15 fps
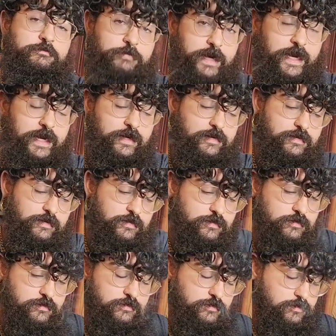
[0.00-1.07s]
back.
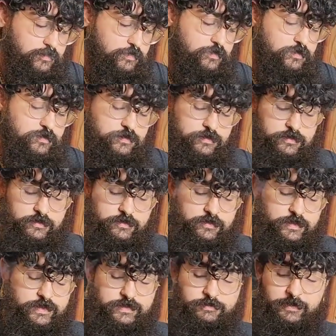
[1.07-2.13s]

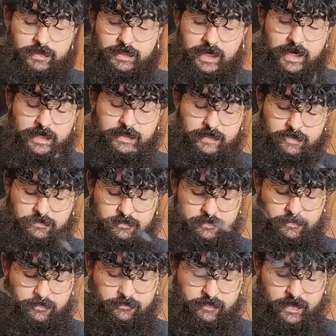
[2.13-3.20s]
It's been guided.
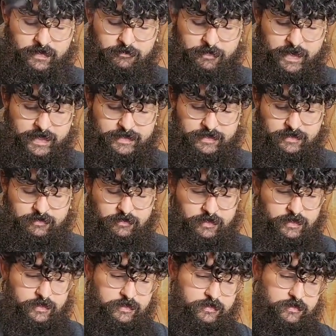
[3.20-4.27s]
The Divine
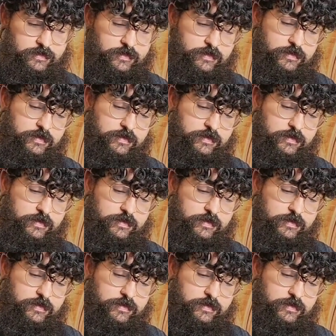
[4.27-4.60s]
Masculine...